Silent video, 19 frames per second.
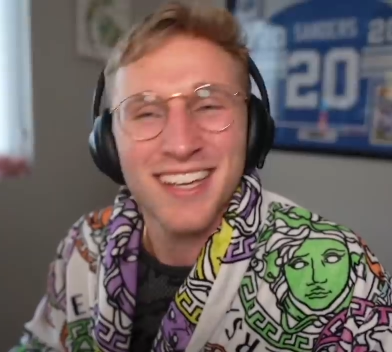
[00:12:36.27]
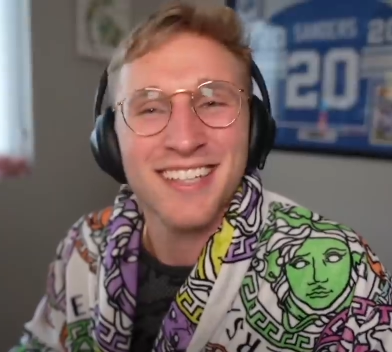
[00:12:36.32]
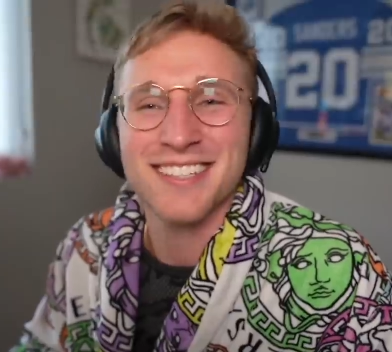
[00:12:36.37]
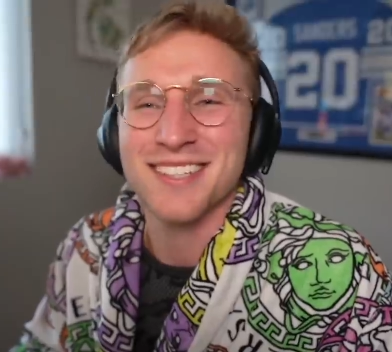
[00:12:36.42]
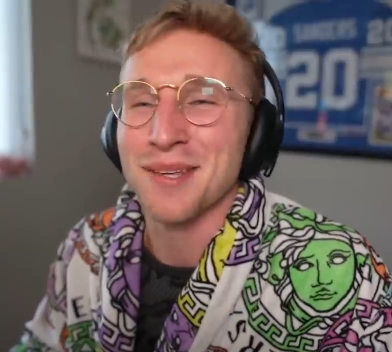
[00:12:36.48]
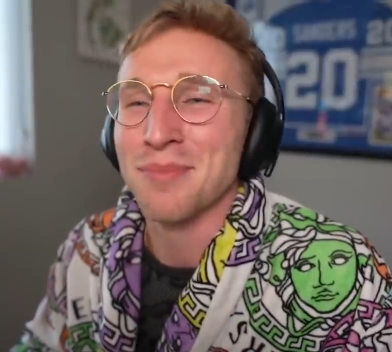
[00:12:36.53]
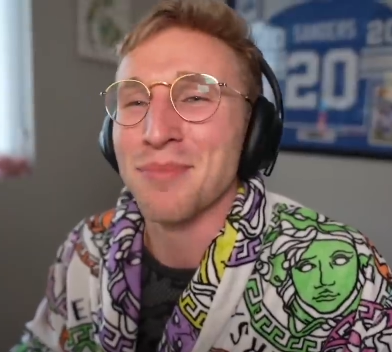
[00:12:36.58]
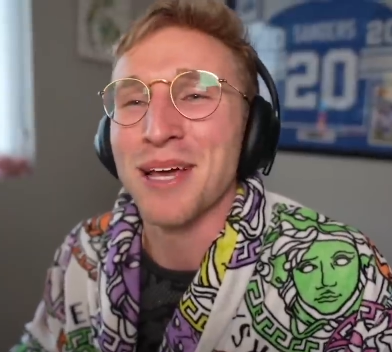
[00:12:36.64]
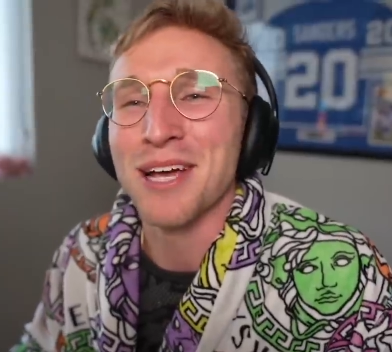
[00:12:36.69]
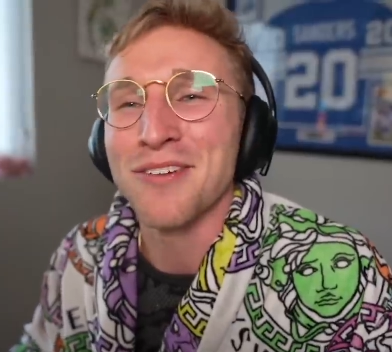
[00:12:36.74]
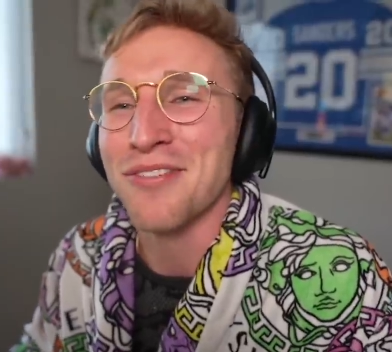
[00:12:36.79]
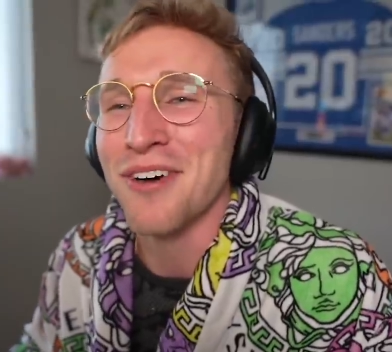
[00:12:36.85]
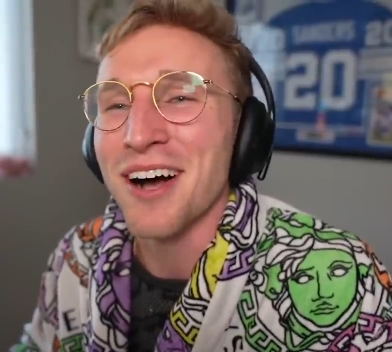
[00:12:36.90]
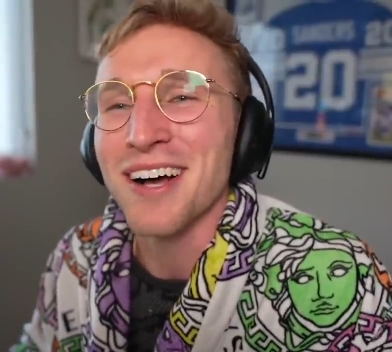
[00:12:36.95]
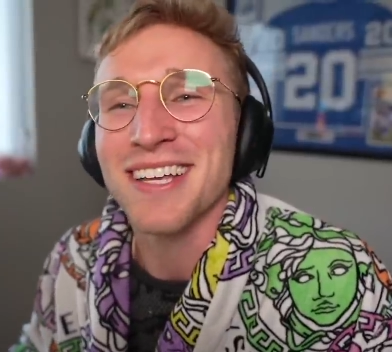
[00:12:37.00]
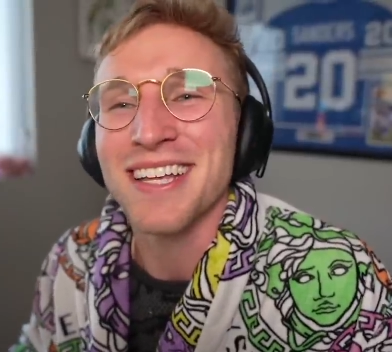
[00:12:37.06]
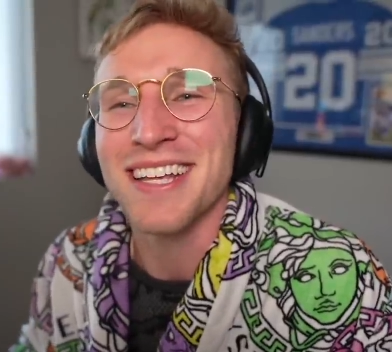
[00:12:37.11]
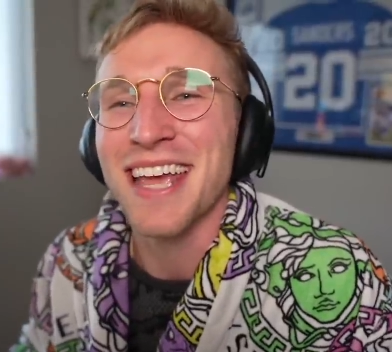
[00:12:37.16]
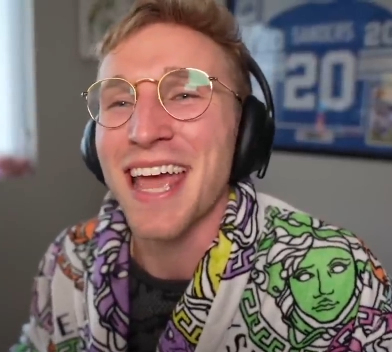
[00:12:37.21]
Speaker 1: is the big
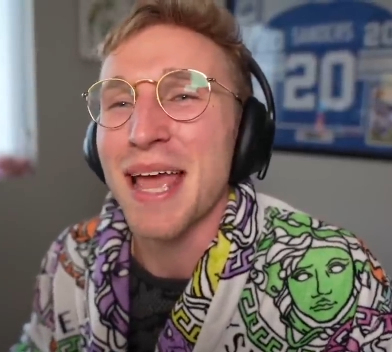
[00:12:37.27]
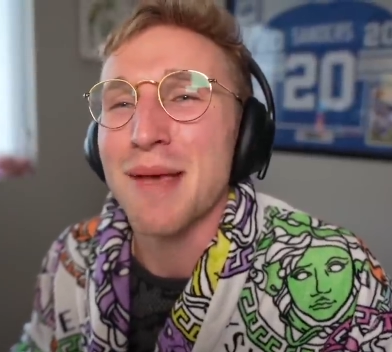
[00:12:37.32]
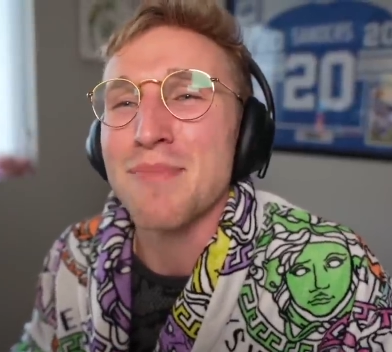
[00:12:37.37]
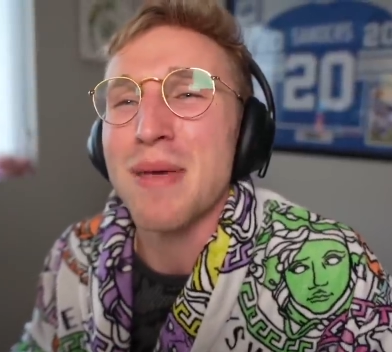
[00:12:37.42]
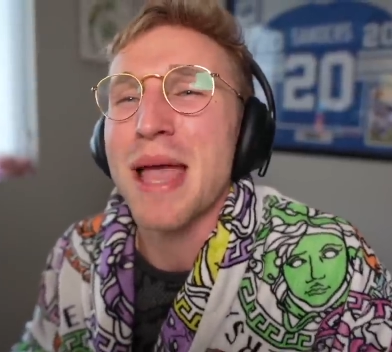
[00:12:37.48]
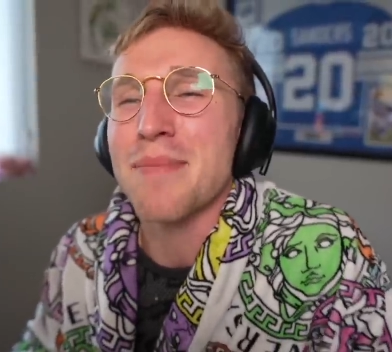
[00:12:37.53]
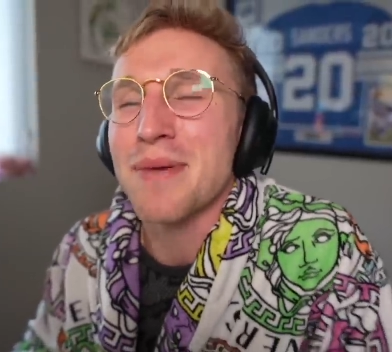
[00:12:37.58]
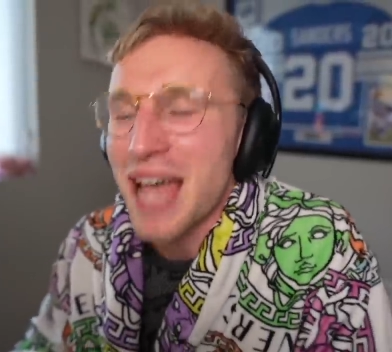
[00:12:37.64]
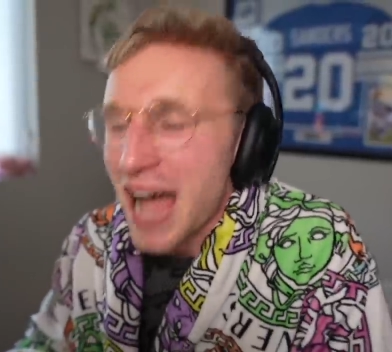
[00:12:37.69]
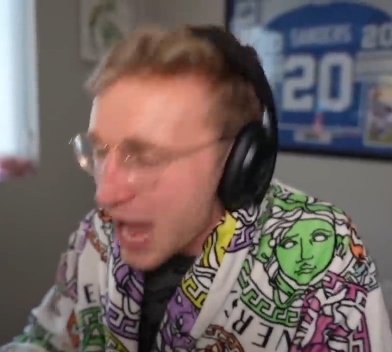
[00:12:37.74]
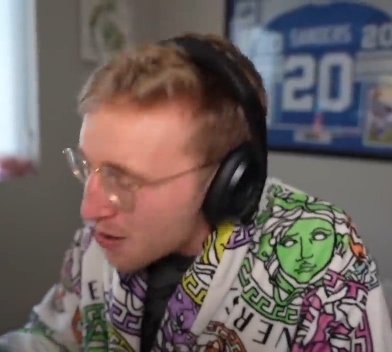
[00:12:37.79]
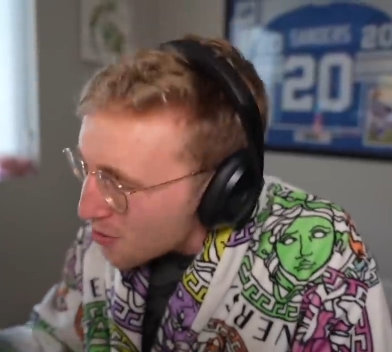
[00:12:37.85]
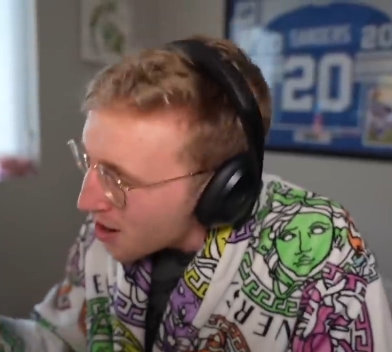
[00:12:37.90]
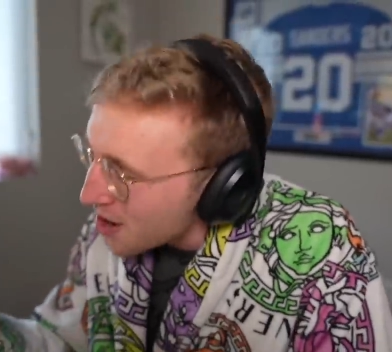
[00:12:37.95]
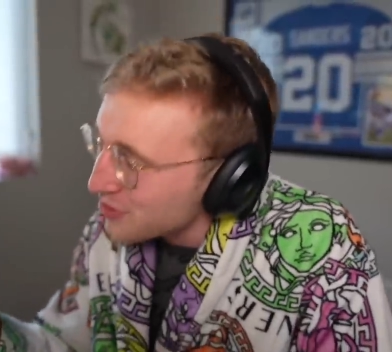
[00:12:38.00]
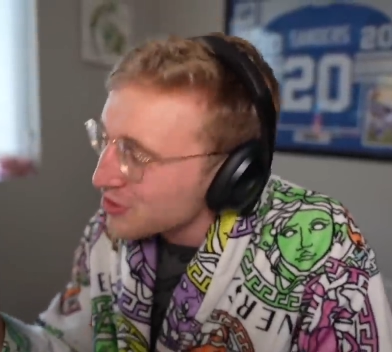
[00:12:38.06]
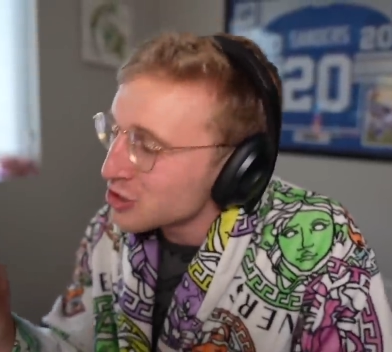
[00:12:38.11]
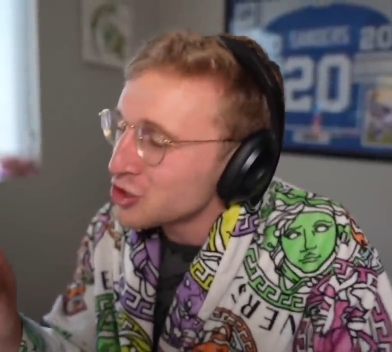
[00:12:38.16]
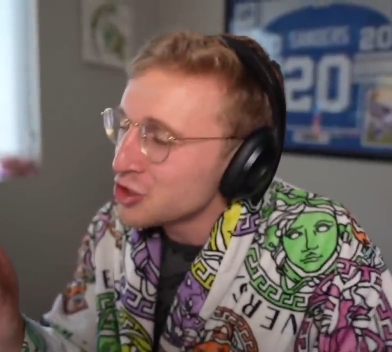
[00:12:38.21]
fucking game, baby. I
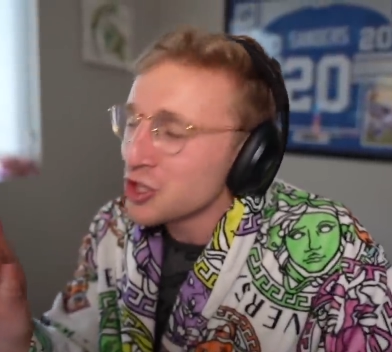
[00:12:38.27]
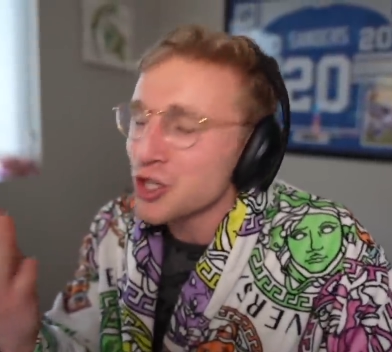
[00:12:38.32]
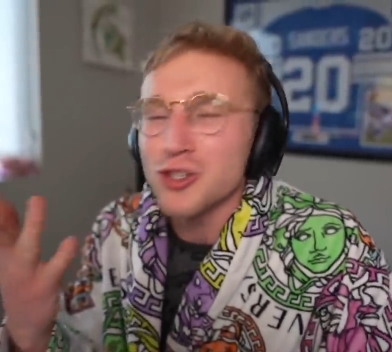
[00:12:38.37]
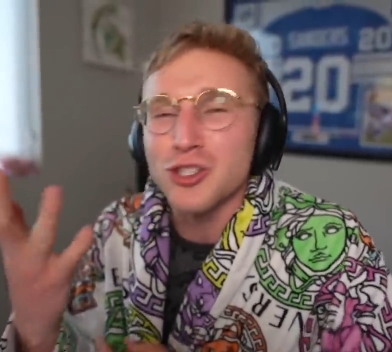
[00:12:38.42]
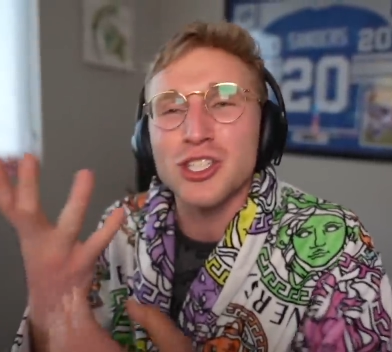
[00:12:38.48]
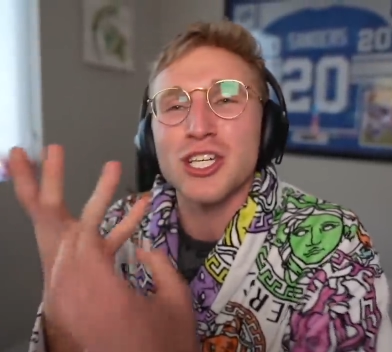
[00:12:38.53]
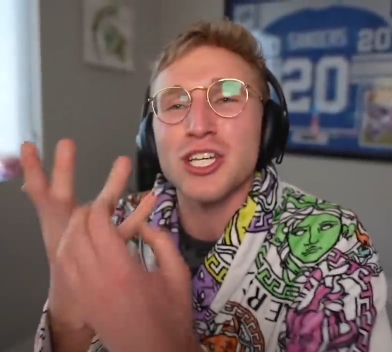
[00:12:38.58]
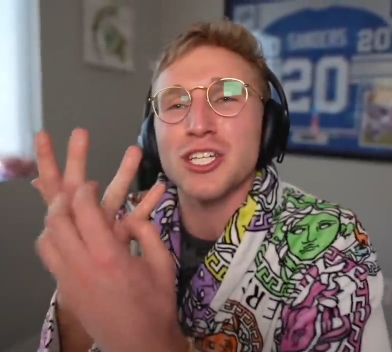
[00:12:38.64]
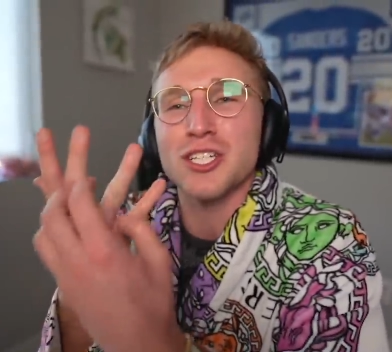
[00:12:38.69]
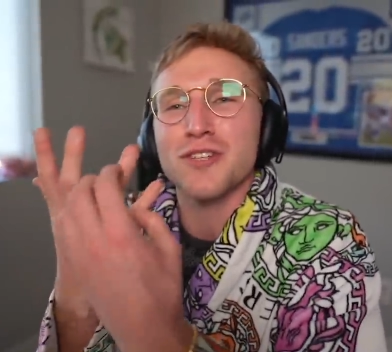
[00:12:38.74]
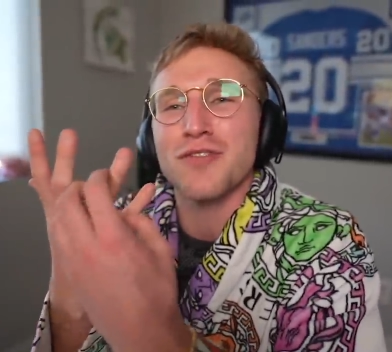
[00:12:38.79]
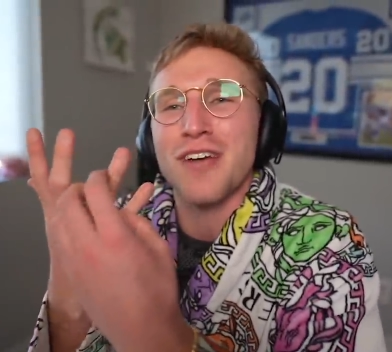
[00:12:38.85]
want the juiciest,